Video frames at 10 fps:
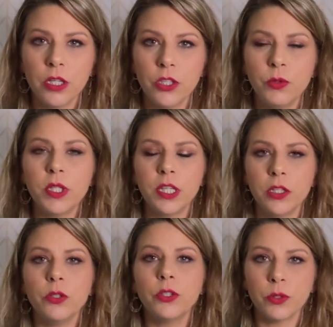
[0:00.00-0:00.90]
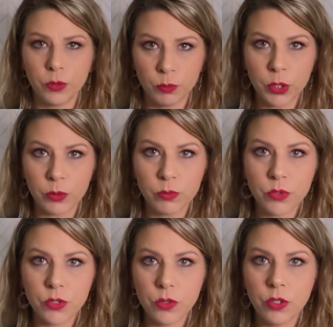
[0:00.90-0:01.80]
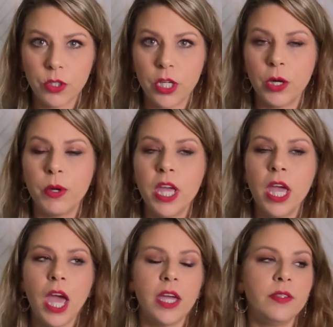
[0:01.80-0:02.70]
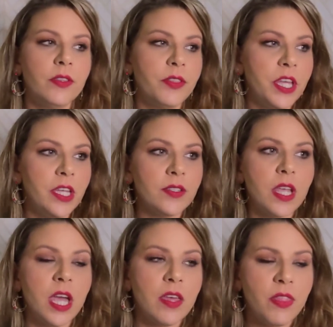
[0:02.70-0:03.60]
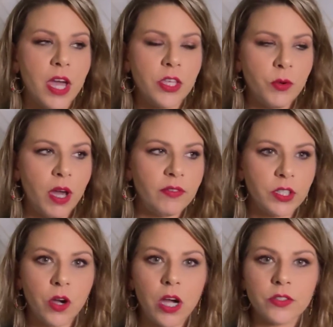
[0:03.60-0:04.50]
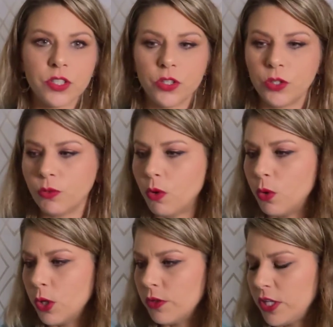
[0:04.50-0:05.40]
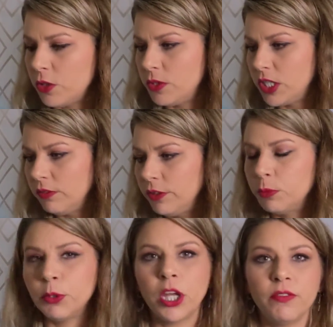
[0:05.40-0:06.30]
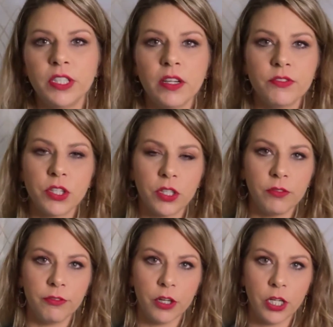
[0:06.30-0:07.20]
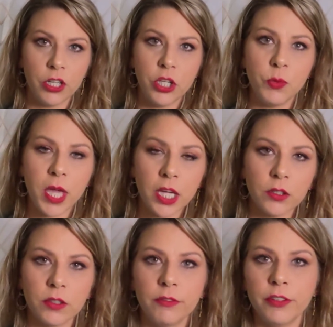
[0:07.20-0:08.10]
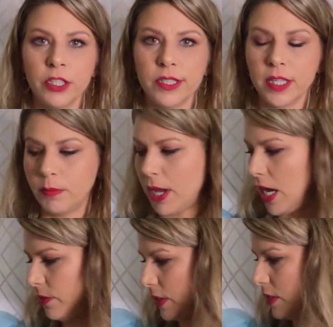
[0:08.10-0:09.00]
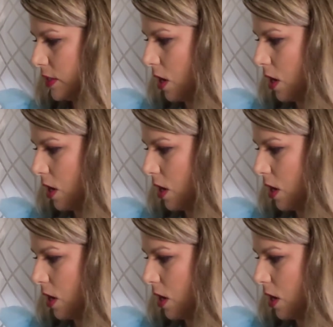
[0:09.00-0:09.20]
You can heal your own wounds, you know, and the things that you haven't got to or that you didn't feel brave enough to confront, you can confront them at this